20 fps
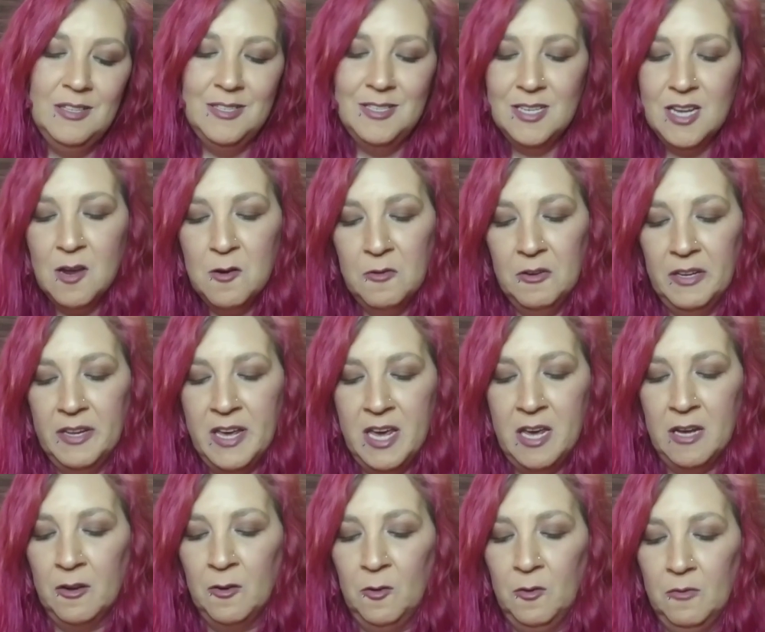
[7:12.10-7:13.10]
really
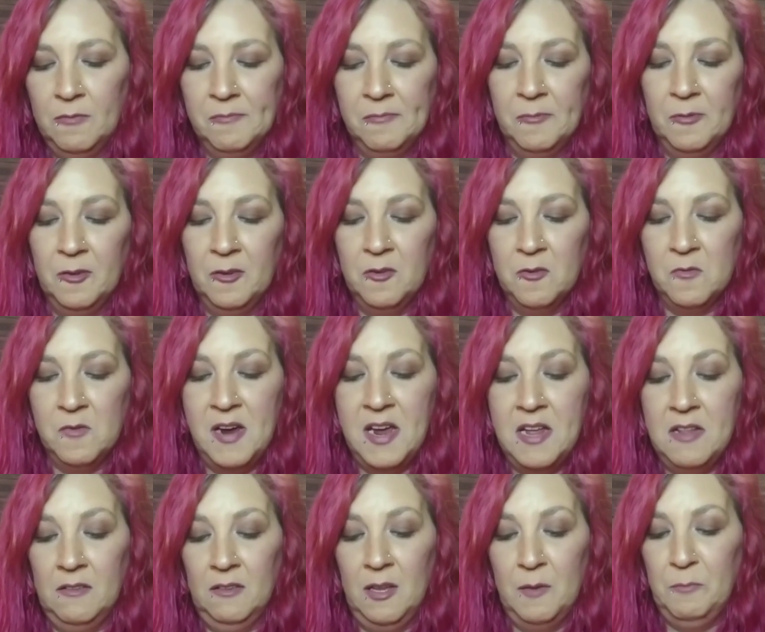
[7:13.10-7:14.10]
a
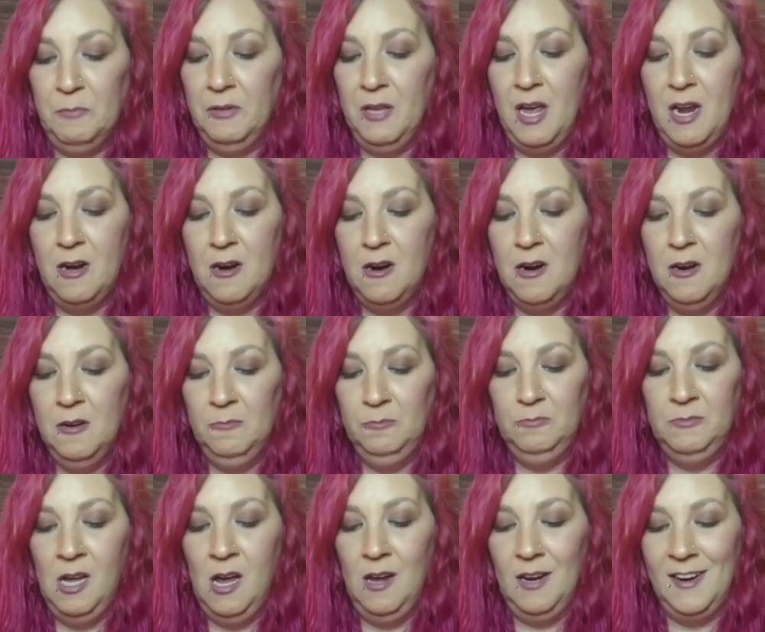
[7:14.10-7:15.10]
great lip liner, I'm
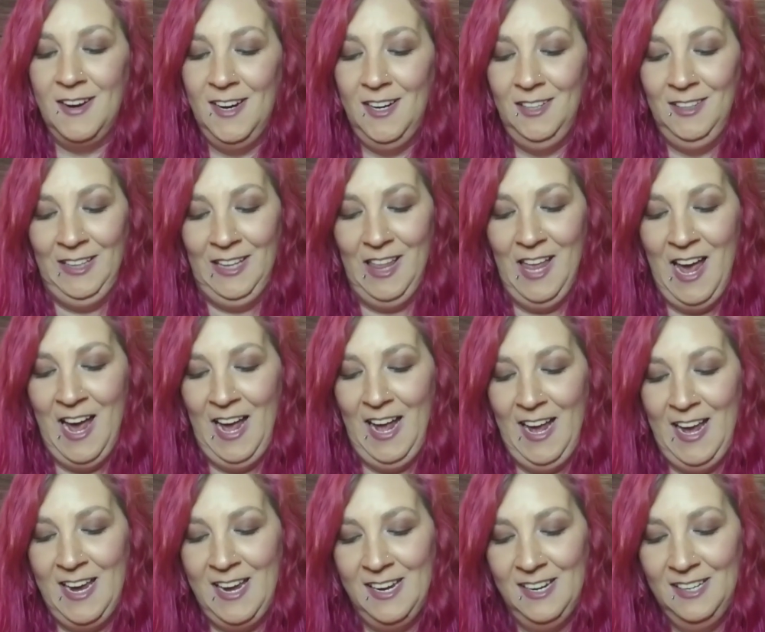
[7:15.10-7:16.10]
not gonna
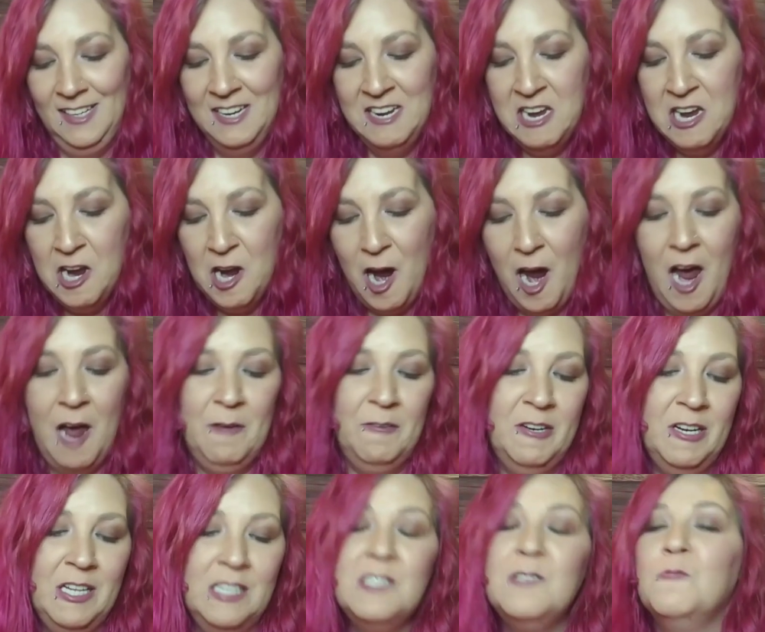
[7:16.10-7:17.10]
lie. I mean,
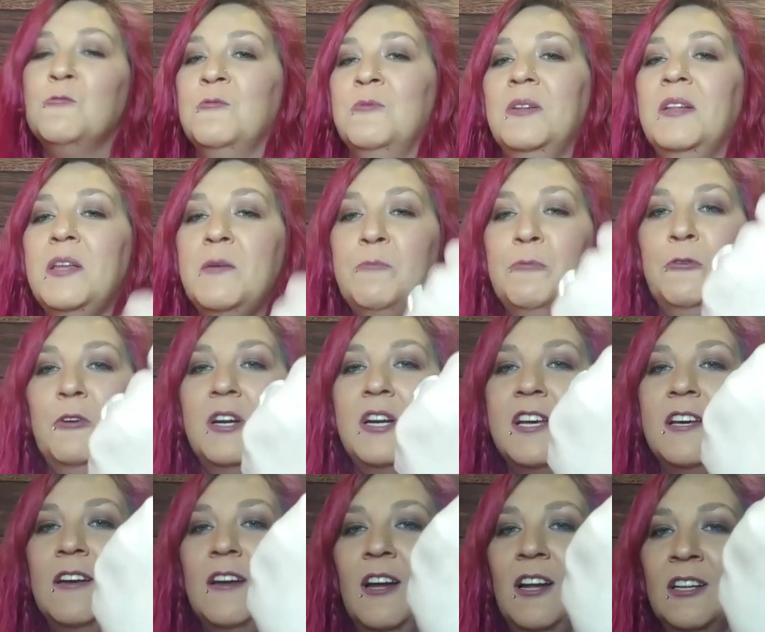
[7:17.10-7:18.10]
it's a really pretty
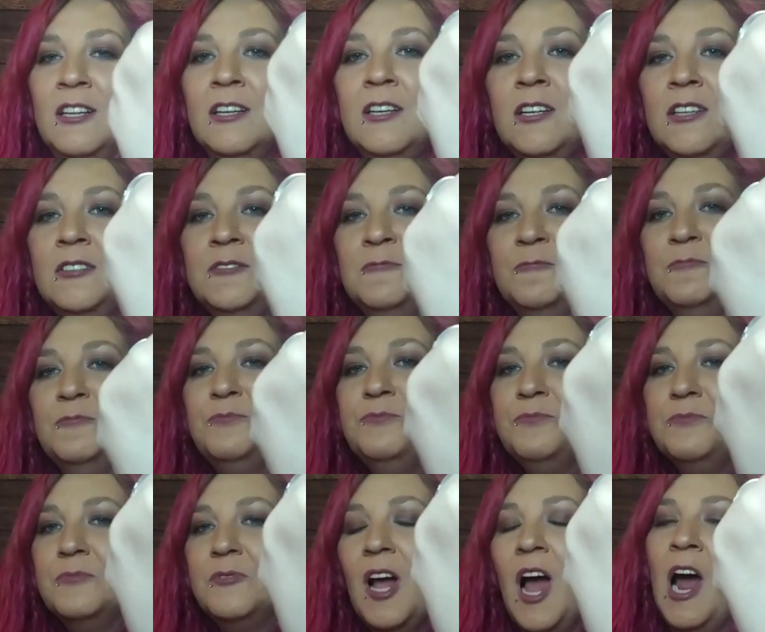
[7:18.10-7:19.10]
color.
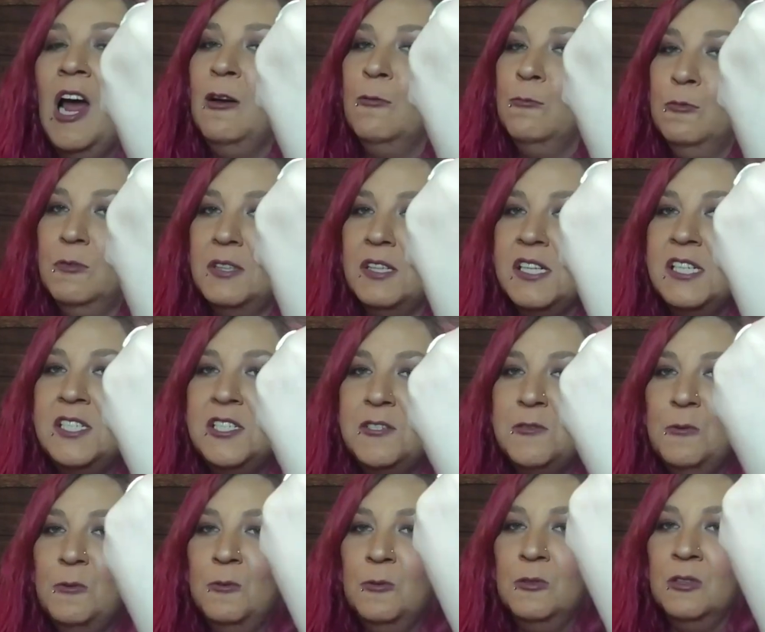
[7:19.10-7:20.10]
I really
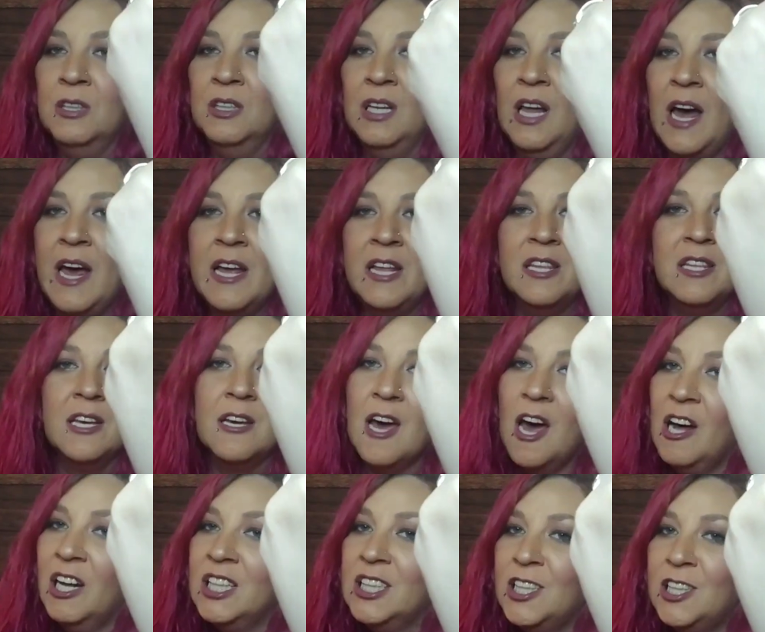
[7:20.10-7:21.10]
do like the
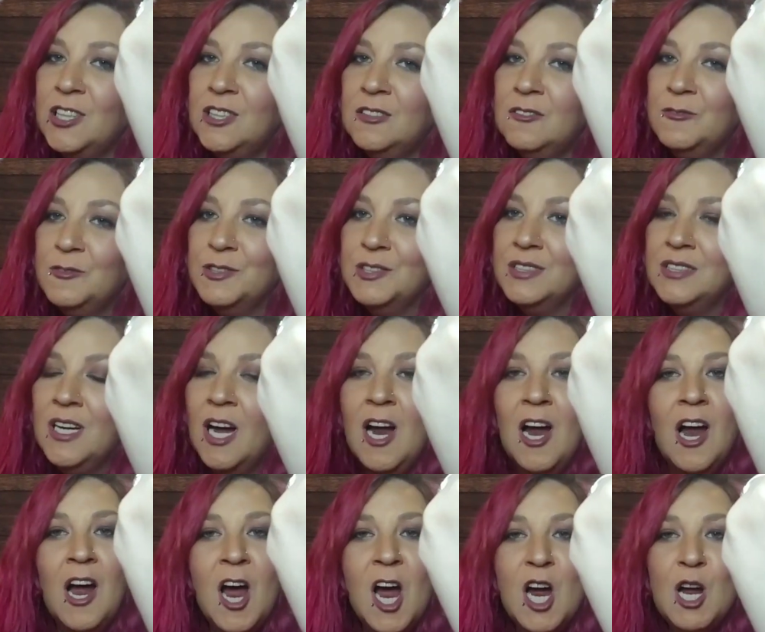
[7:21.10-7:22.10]
color,
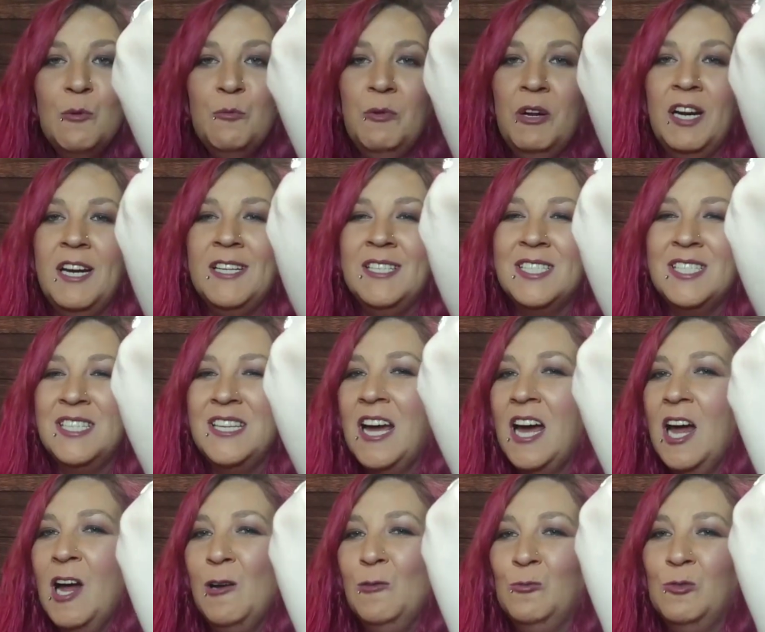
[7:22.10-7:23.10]
but it's
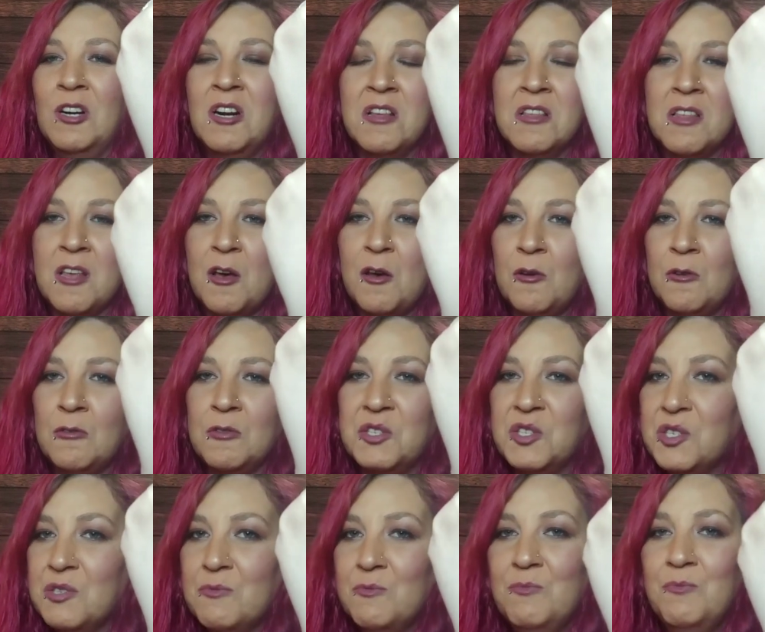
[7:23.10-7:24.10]
not one of
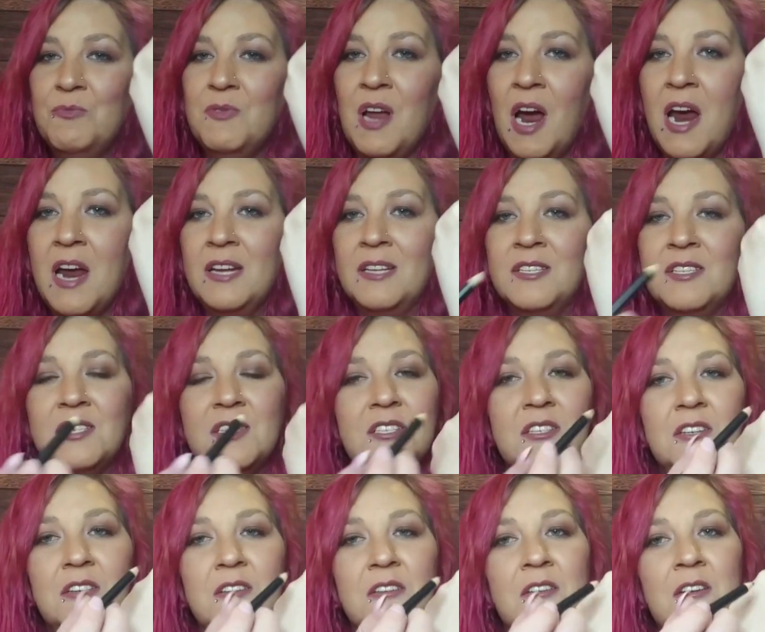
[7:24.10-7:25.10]
those nice
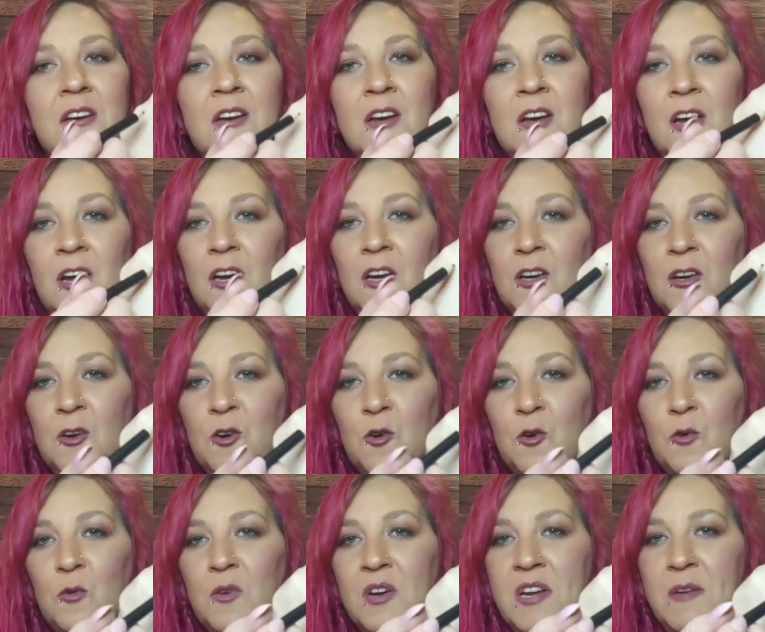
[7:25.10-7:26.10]

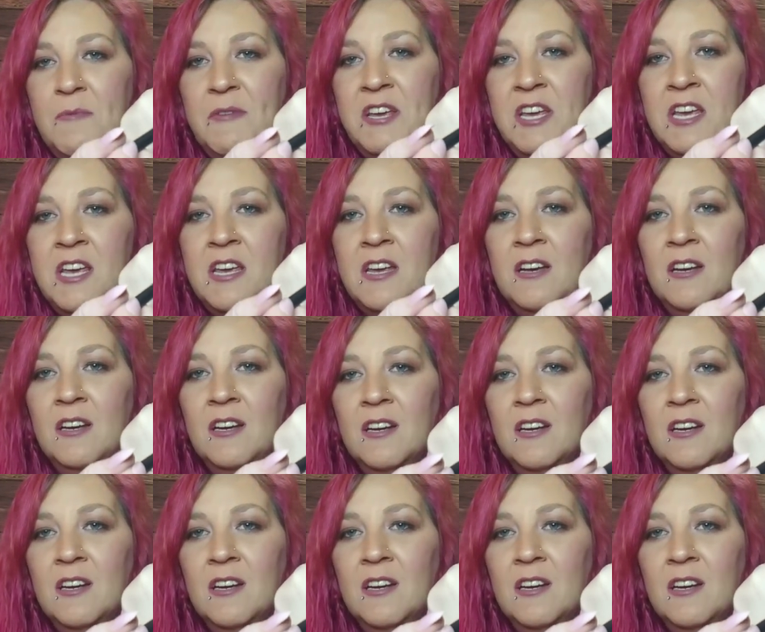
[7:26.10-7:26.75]
creamy